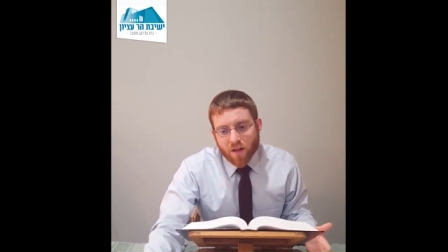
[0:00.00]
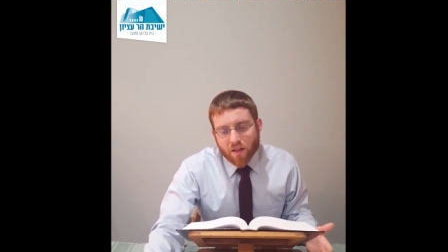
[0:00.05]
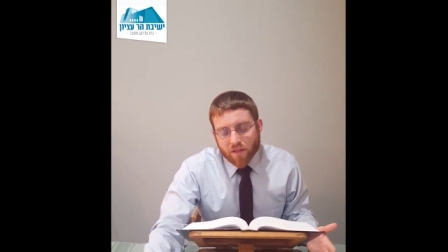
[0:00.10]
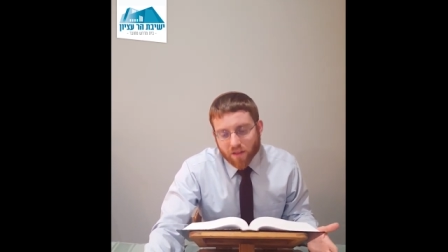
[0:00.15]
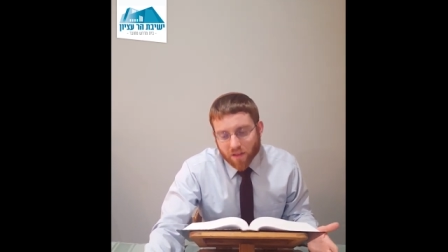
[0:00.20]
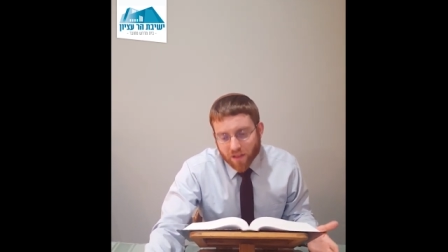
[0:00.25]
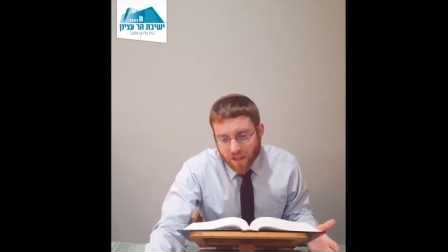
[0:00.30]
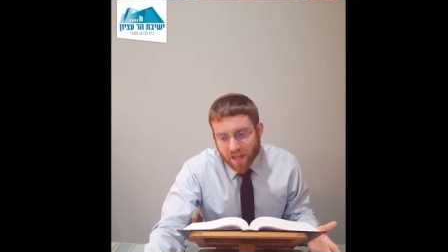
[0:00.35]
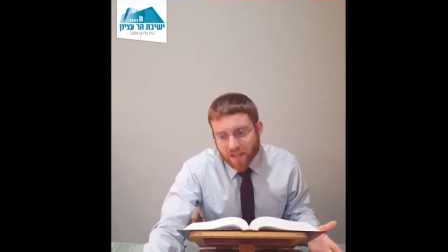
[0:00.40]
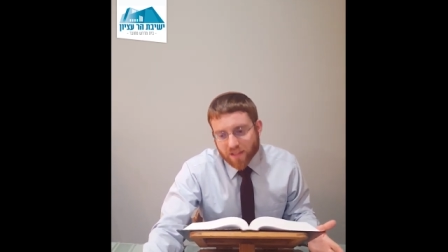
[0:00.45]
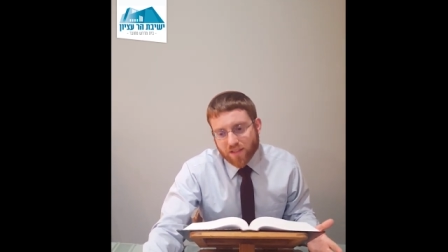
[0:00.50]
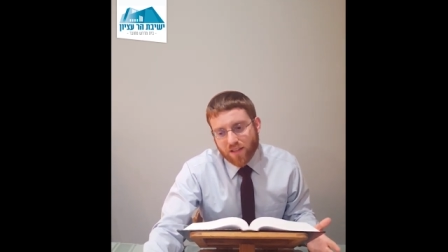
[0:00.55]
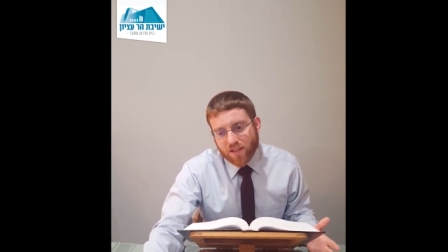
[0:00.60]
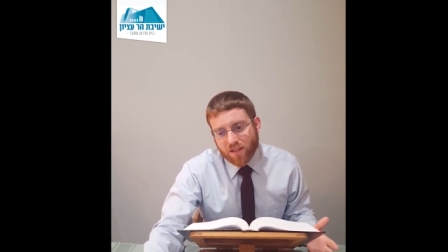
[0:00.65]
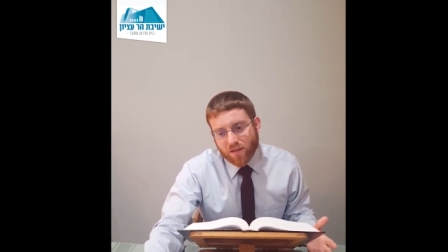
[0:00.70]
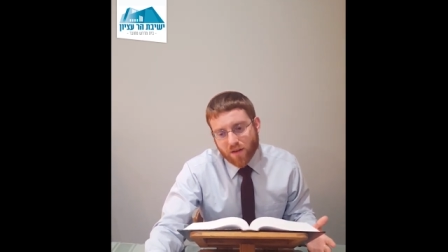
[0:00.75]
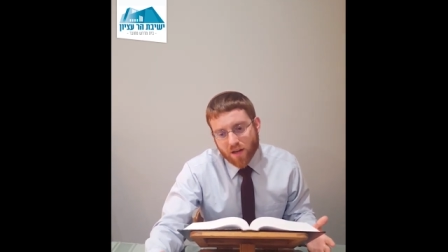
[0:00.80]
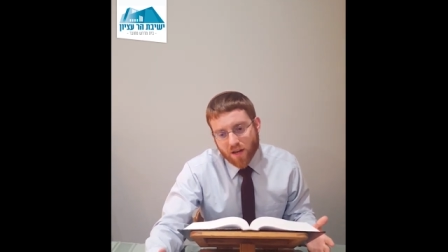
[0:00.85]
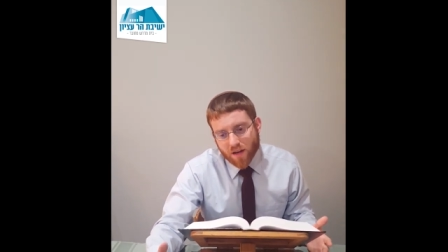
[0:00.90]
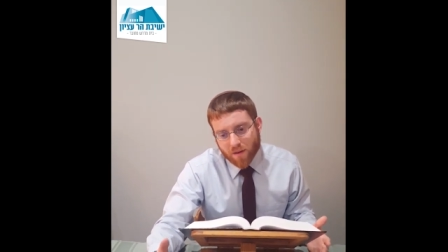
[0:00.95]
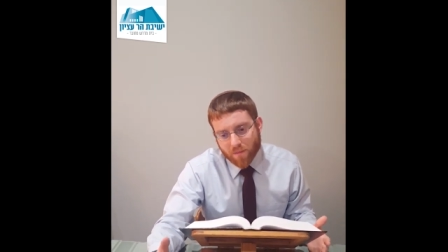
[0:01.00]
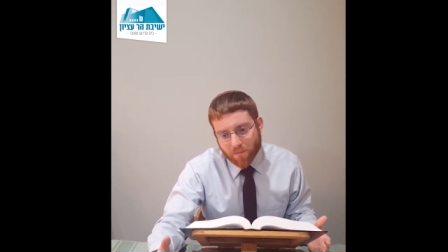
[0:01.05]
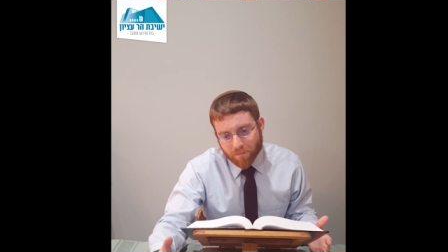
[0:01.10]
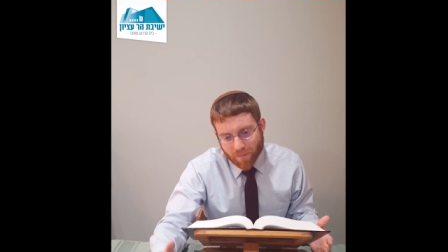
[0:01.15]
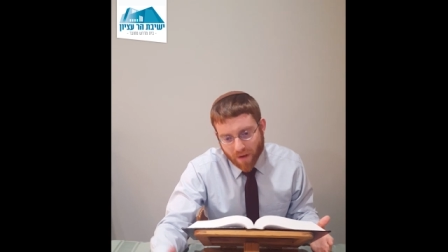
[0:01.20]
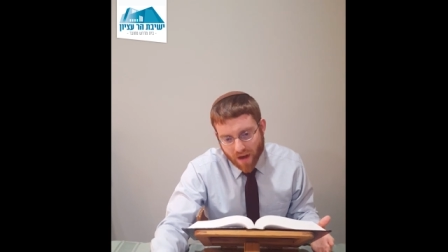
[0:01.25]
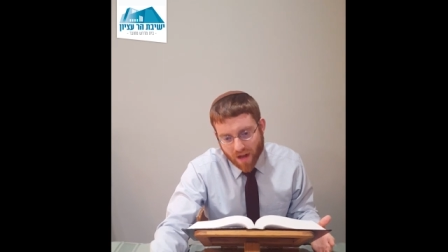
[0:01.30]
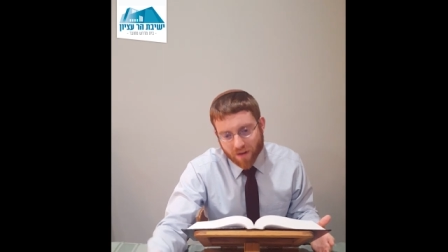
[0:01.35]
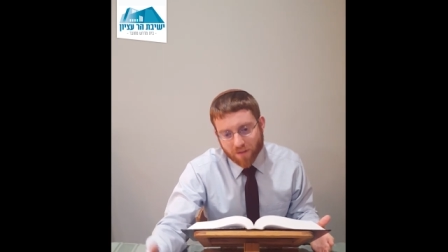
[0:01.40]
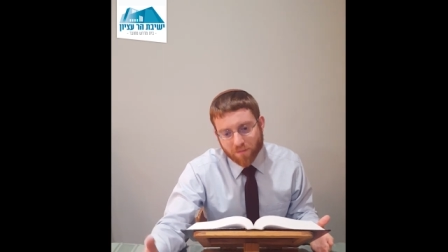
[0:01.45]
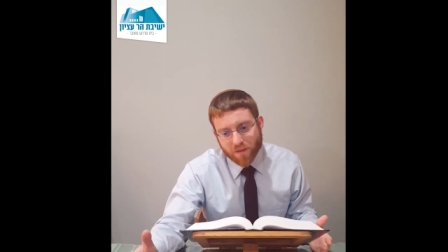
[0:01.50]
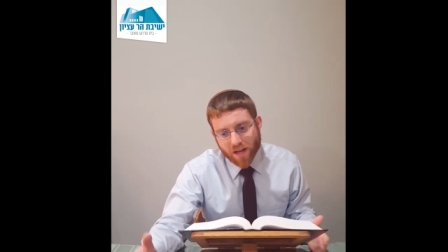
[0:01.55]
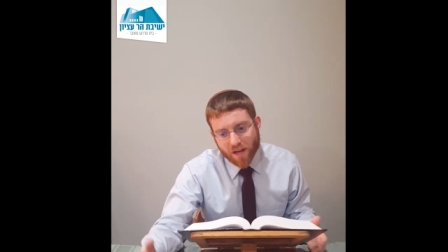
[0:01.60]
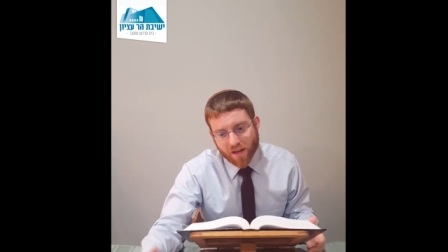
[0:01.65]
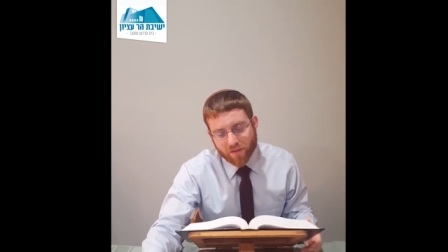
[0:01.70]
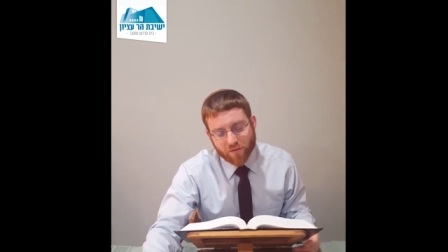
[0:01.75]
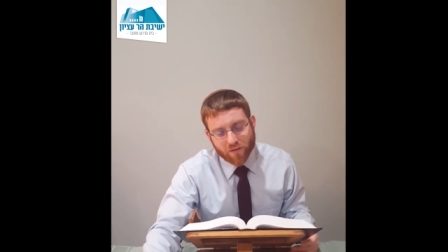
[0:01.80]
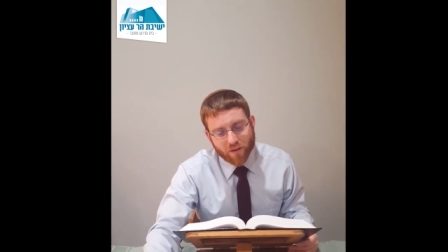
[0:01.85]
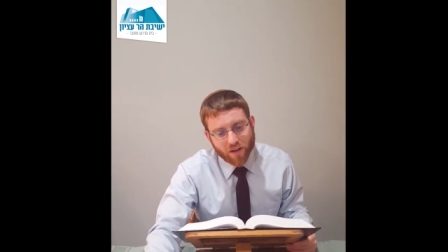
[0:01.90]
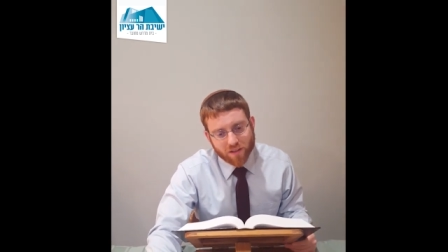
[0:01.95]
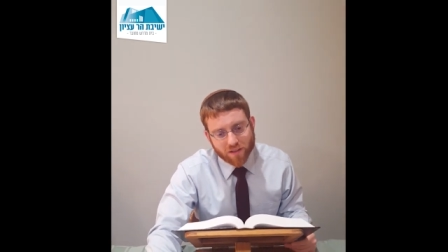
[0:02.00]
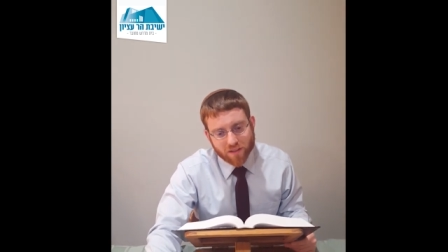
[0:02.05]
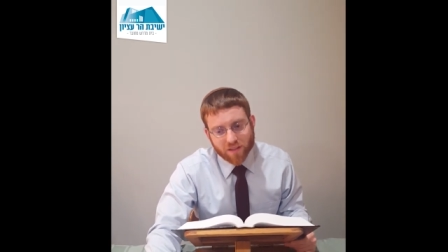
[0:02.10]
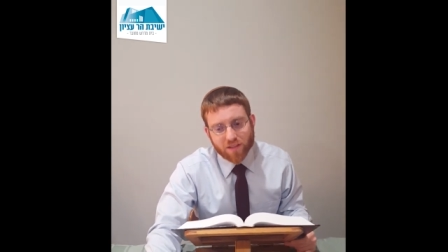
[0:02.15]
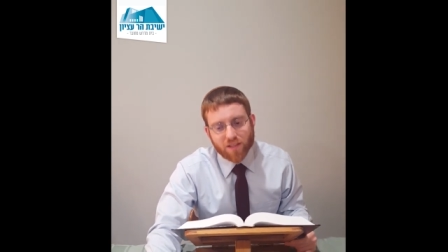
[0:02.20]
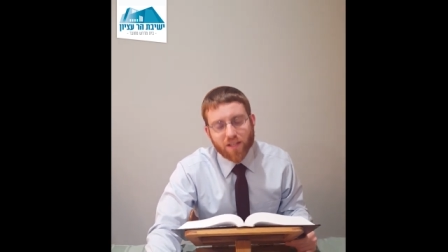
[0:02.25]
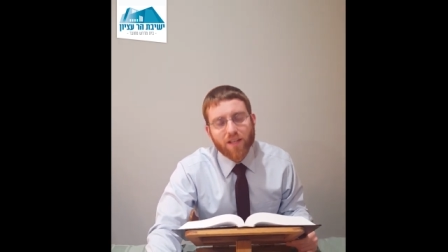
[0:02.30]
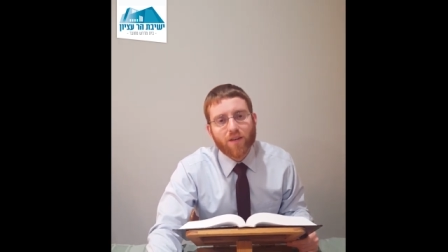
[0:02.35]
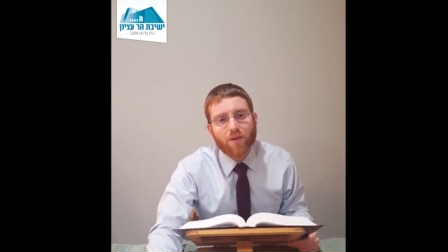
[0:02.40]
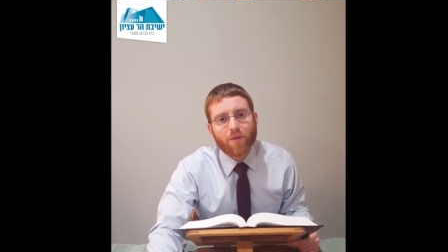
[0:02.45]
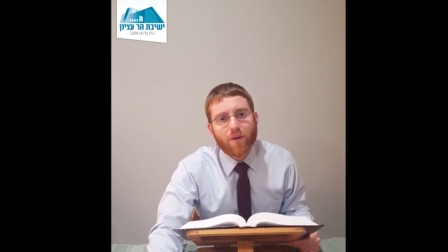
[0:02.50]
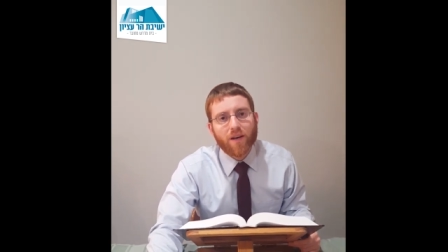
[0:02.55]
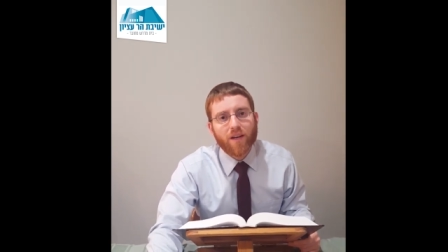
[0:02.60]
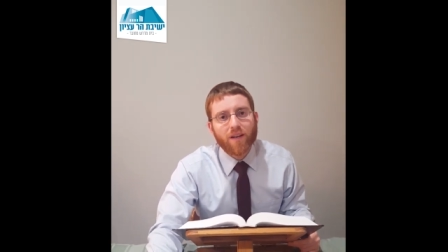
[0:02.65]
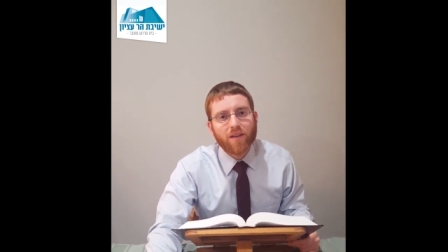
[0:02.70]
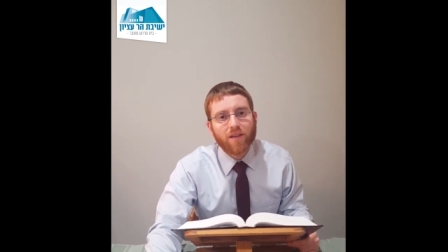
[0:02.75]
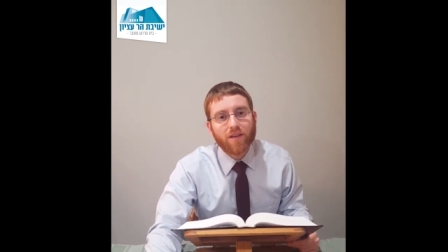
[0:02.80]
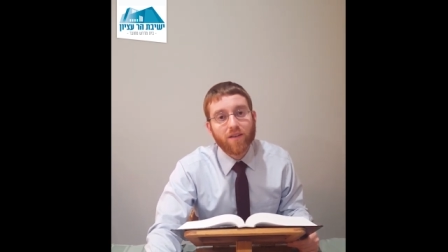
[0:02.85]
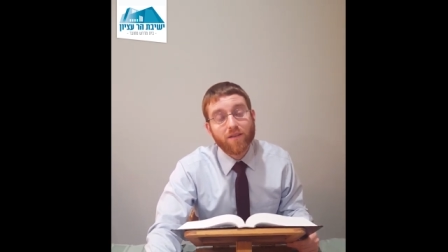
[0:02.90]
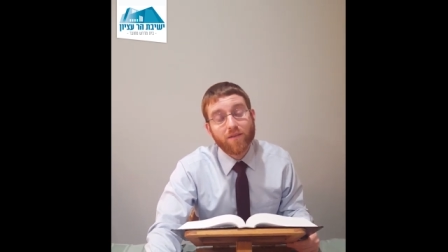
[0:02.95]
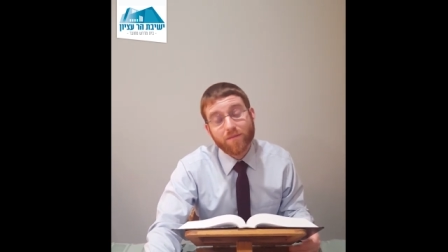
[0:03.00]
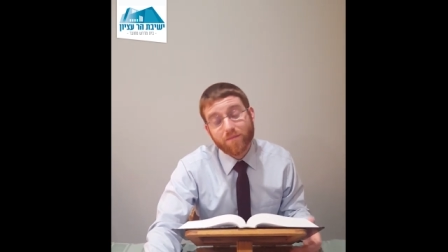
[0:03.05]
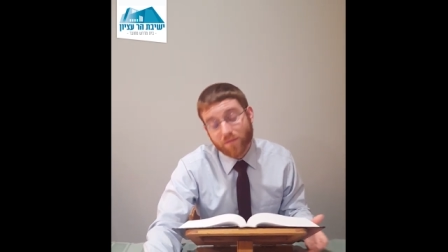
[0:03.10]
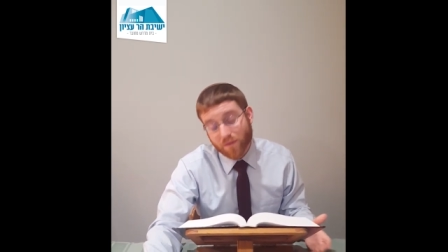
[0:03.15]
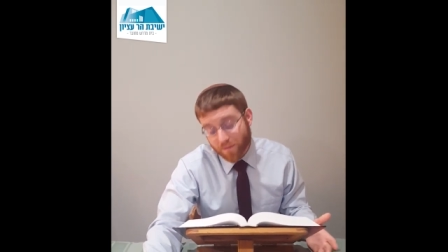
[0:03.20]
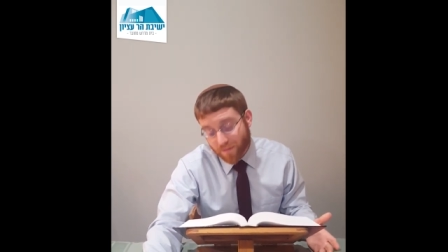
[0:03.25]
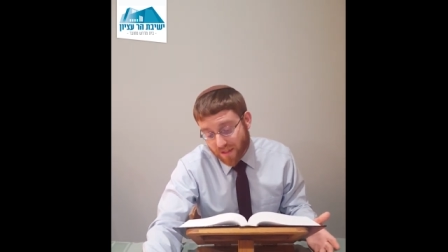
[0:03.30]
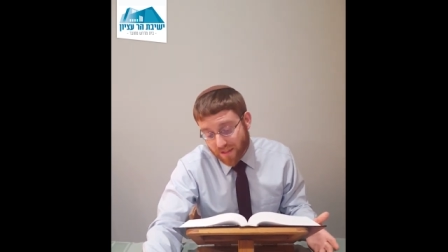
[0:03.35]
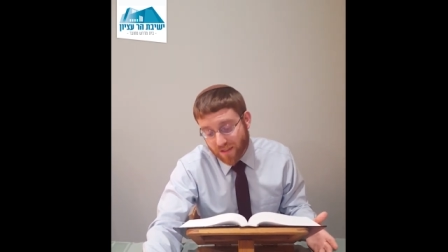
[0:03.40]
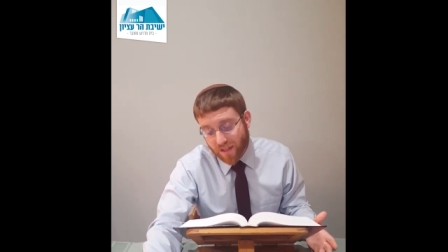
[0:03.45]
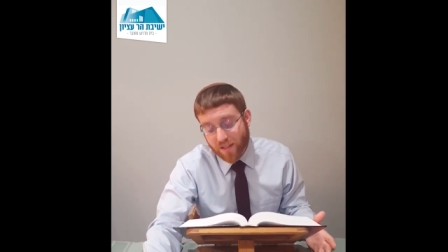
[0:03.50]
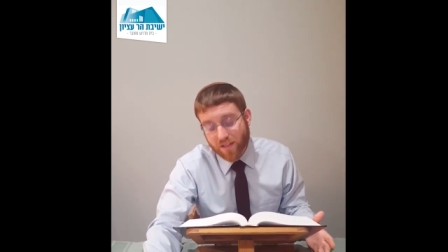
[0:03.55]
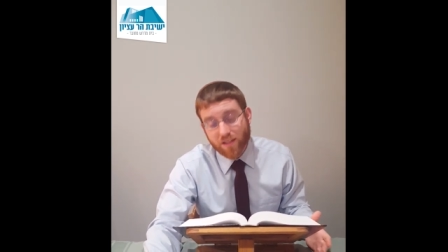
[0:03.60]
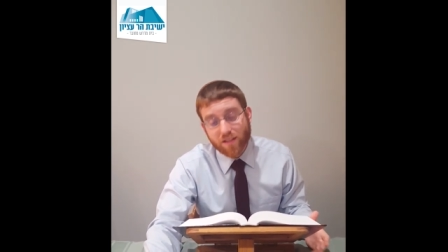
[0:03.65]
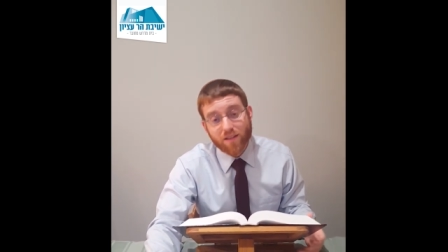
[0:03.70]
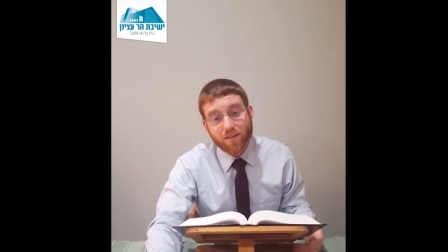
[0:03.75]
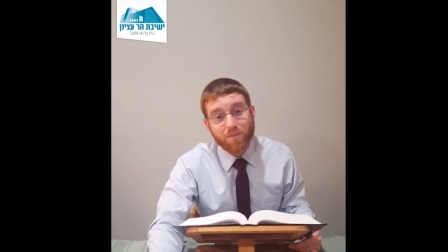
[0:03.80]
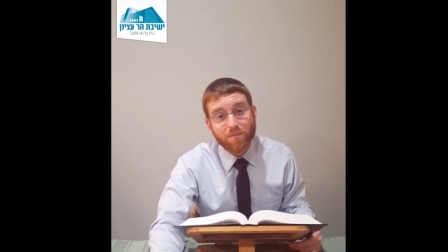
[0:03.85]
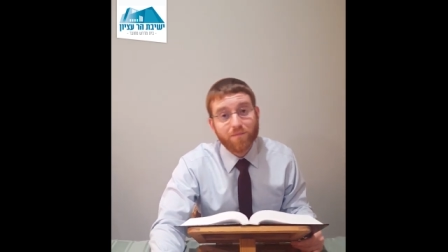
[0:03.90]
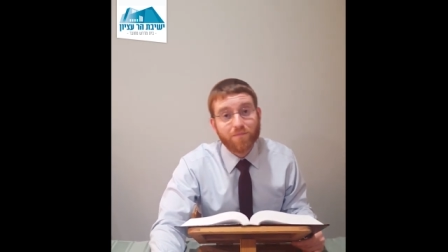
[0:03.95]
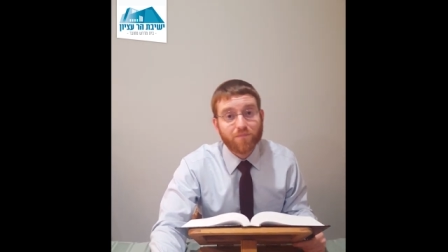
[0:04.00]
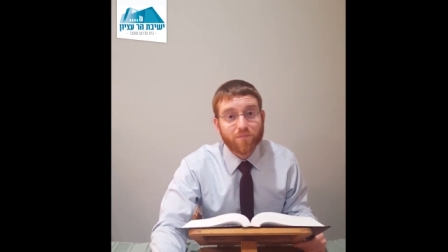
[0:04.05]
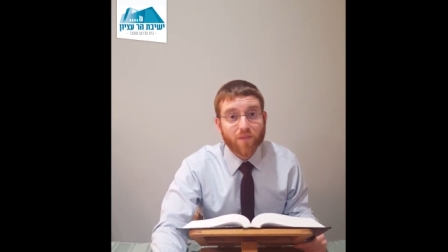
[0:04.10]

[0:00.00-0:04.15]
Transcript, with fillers: The lesson, bottom line, for us to take away from this idea,